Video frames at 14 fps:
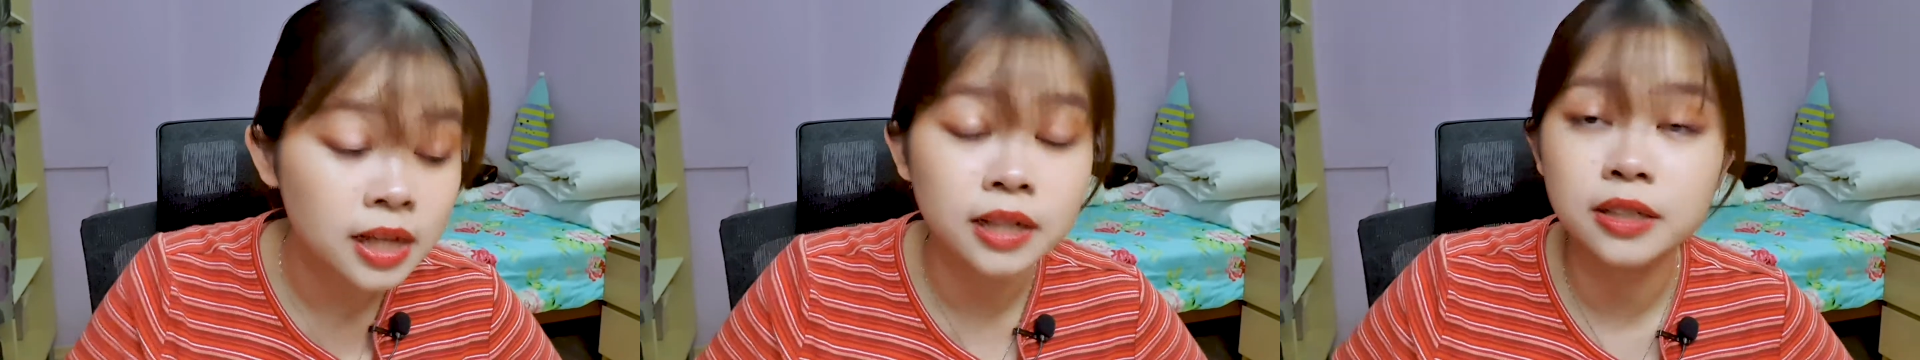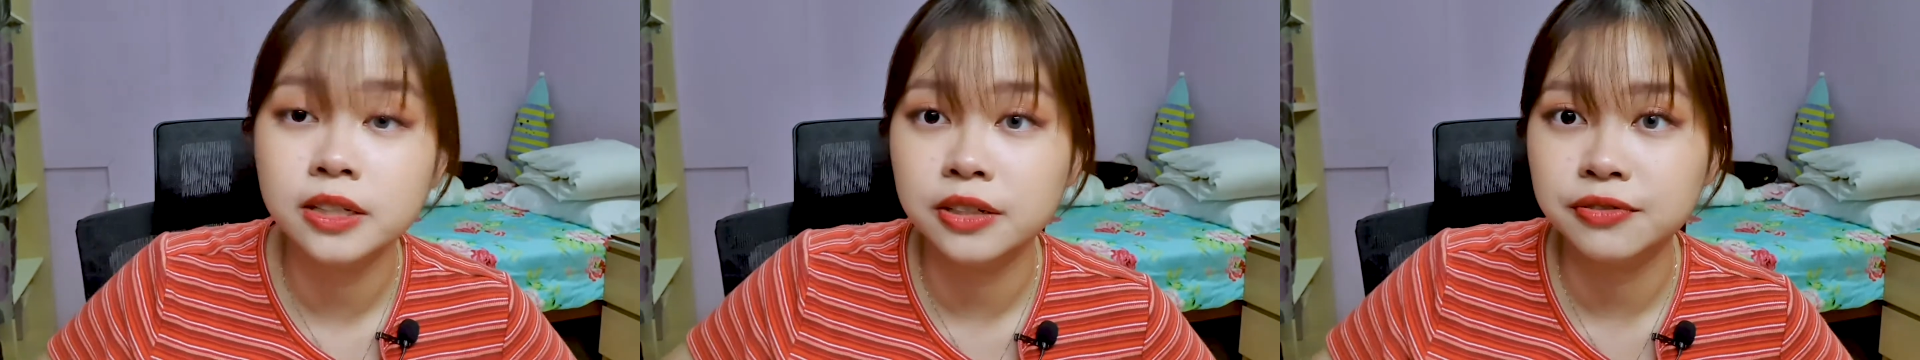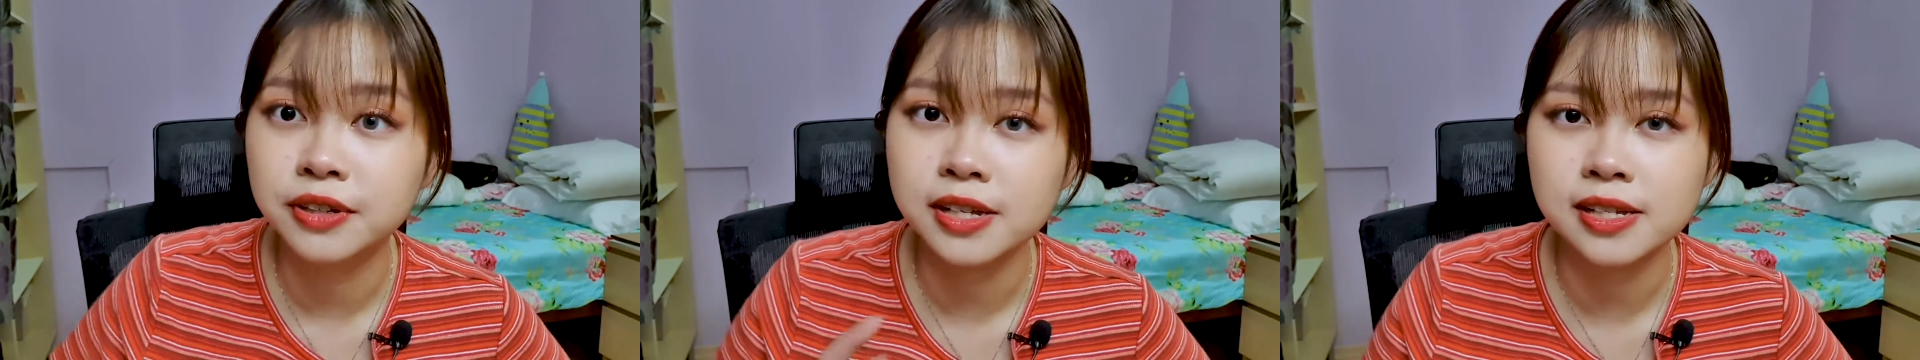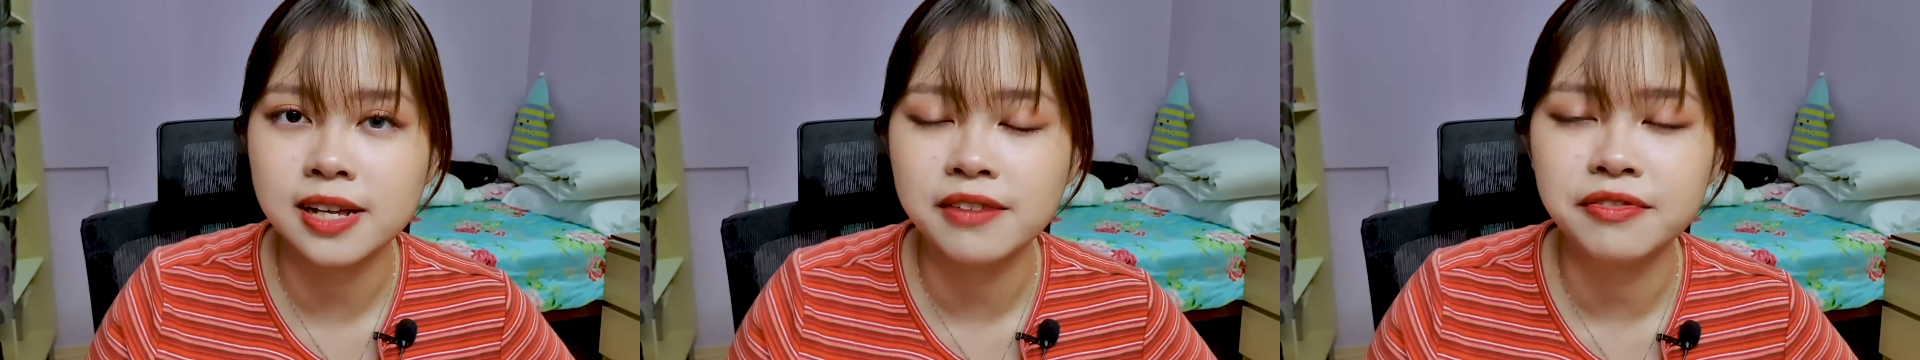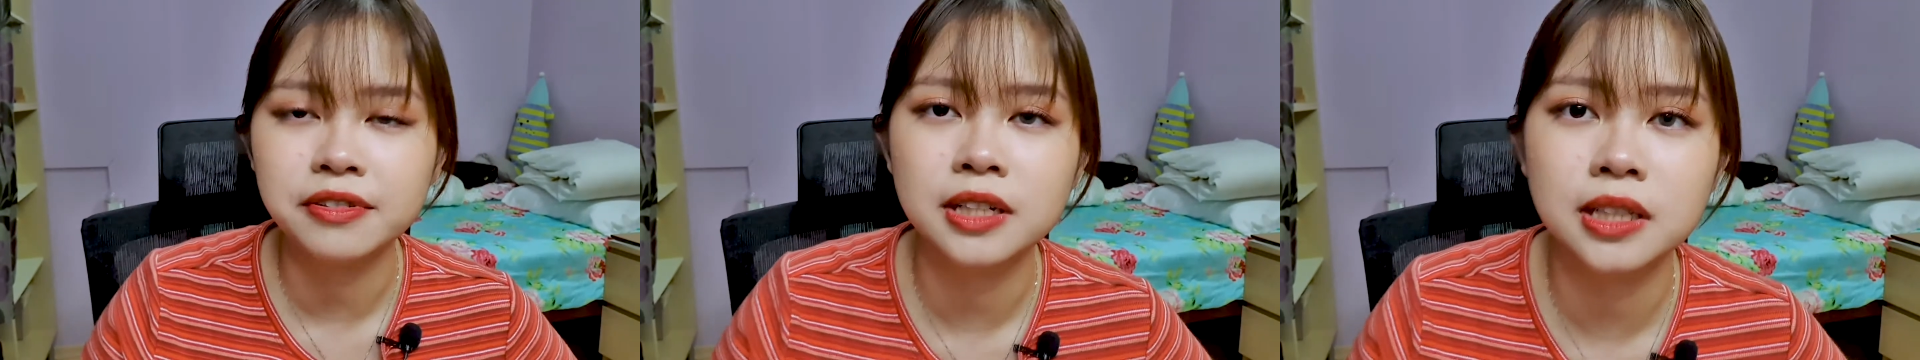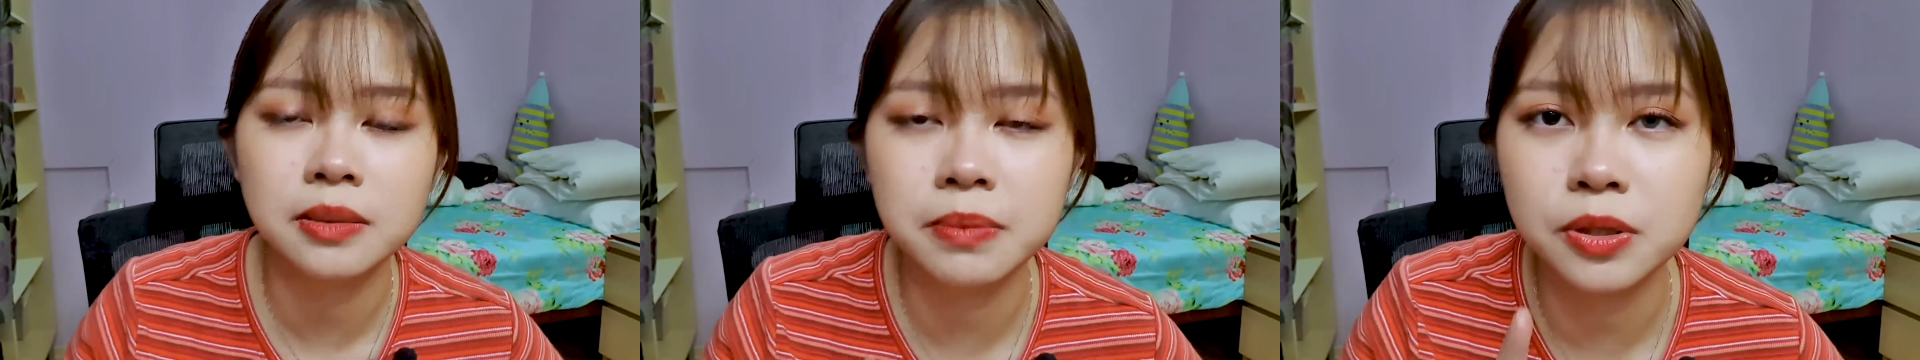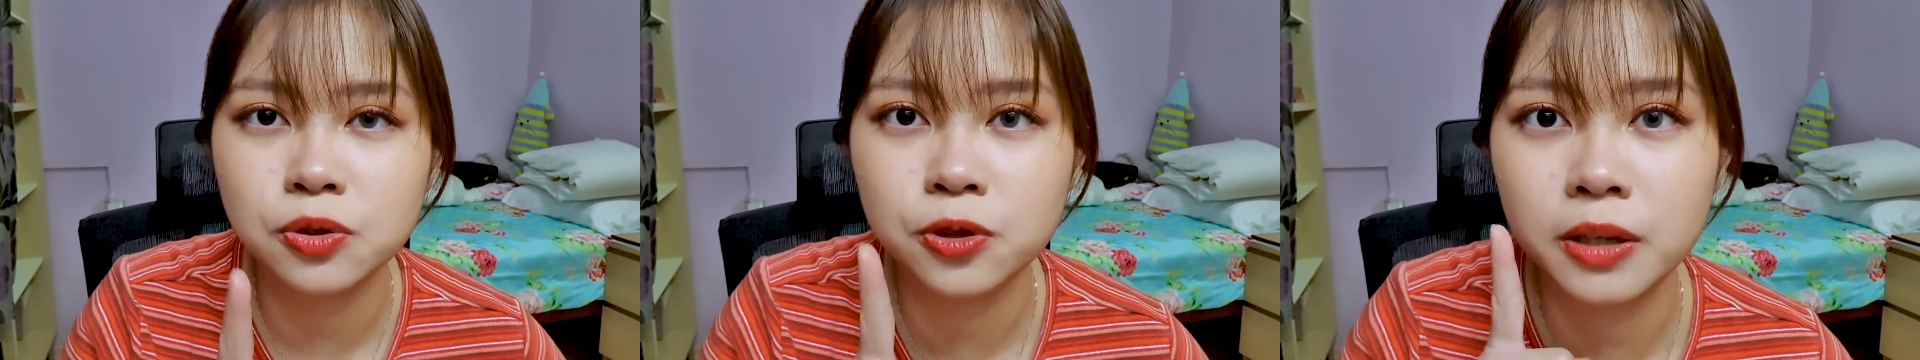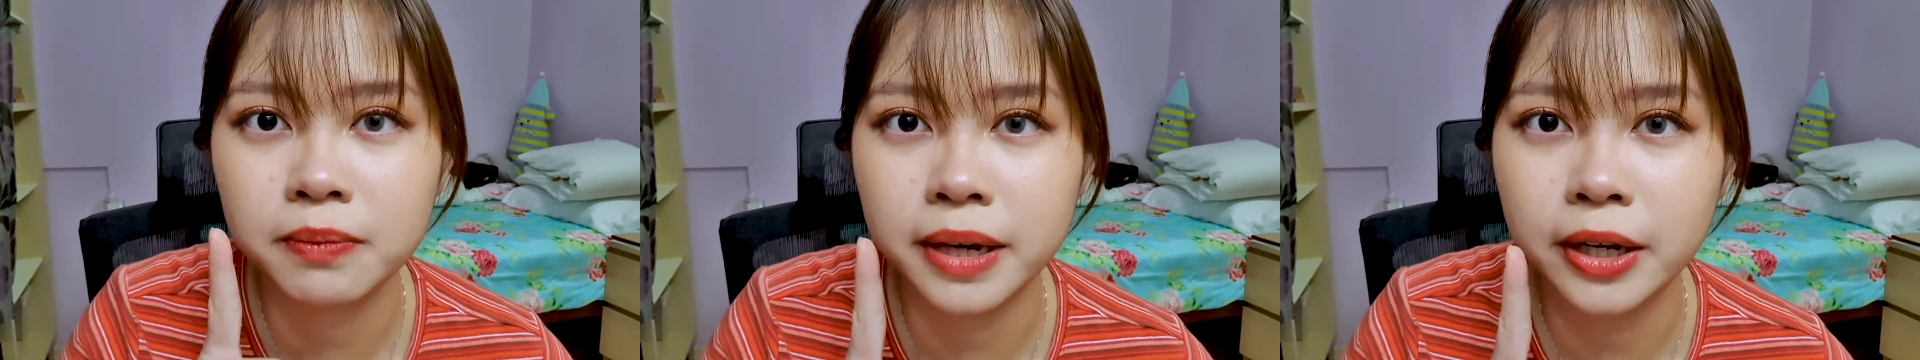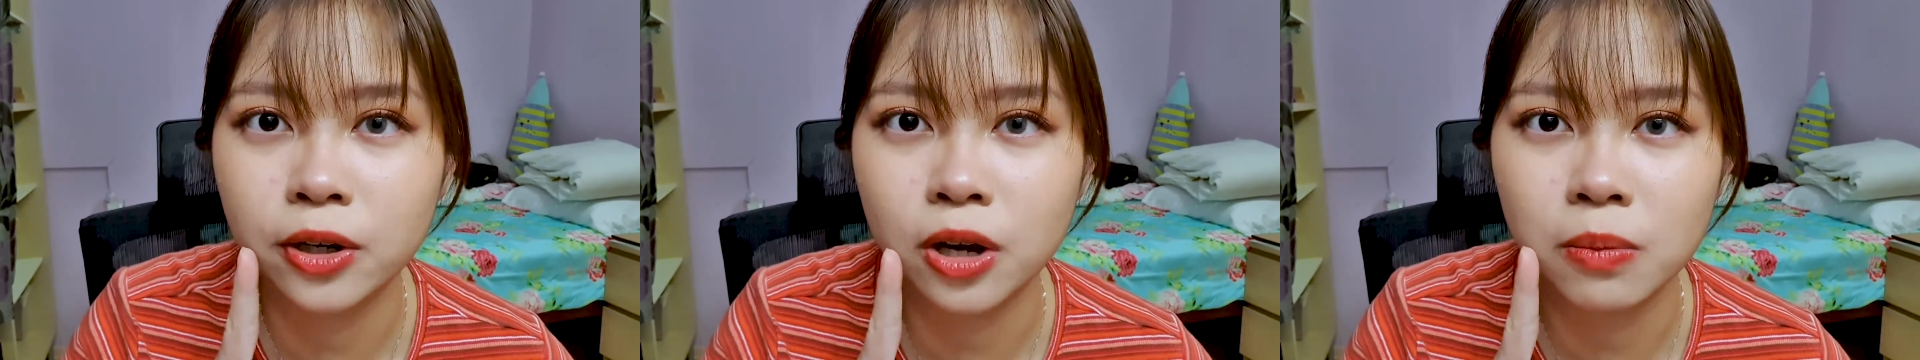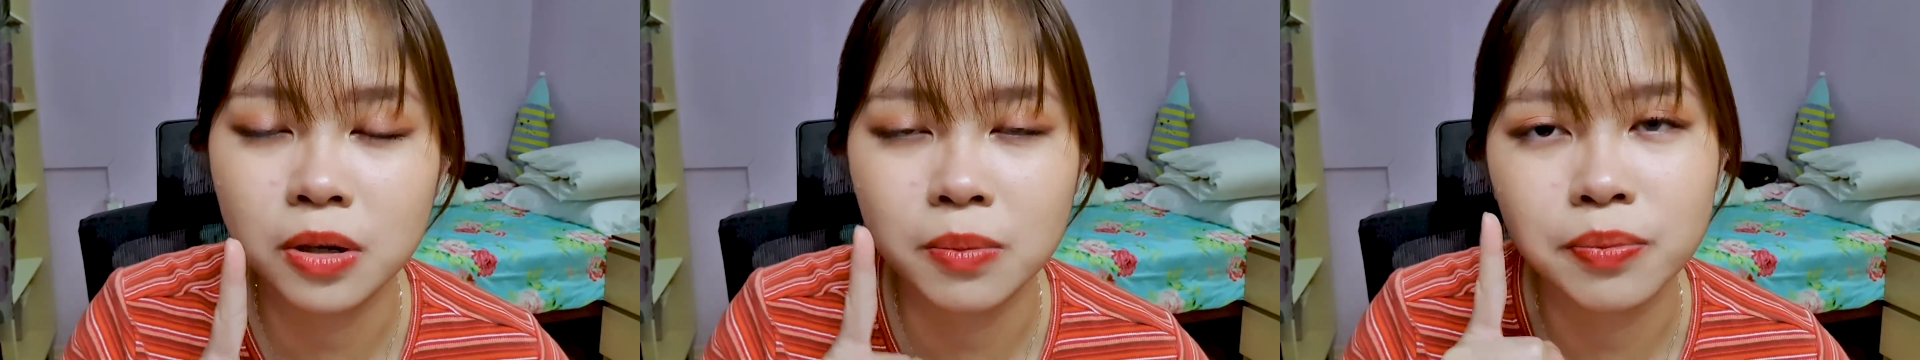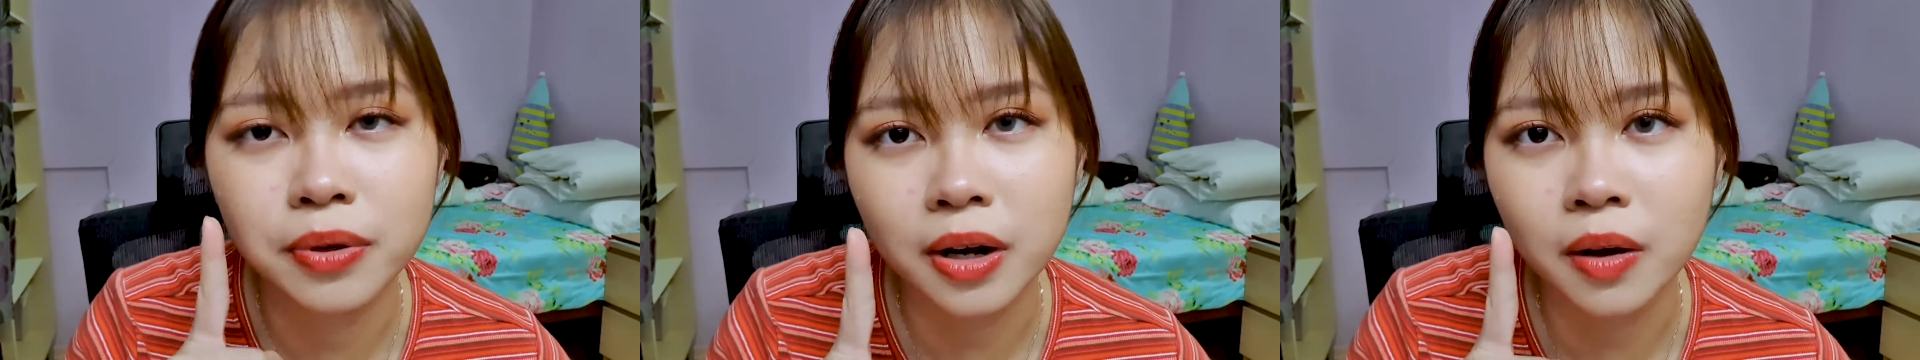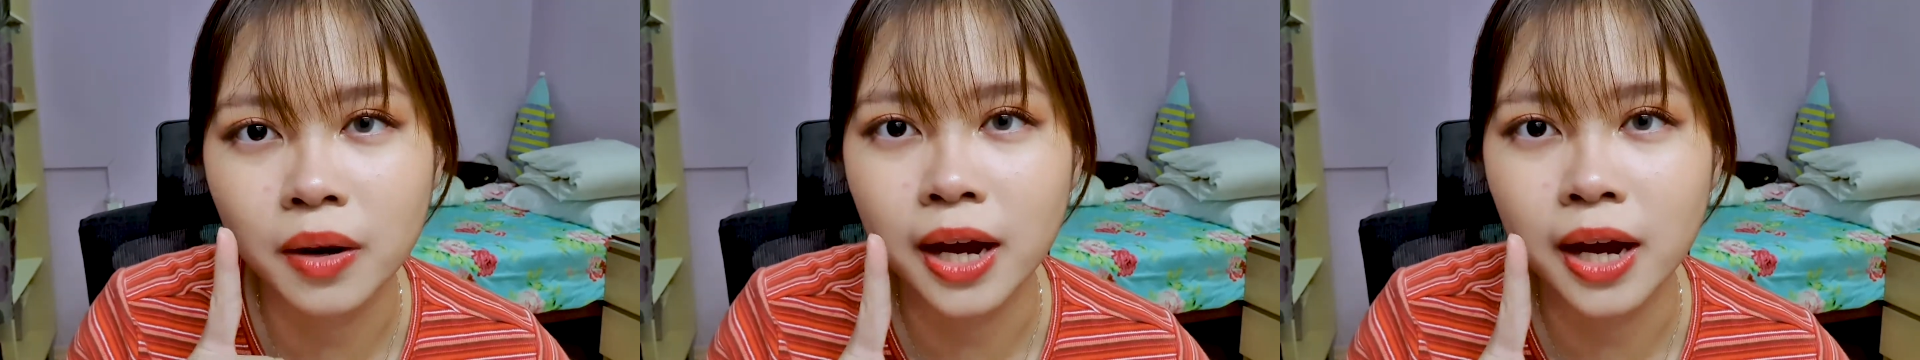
a difference definitely between my normal brown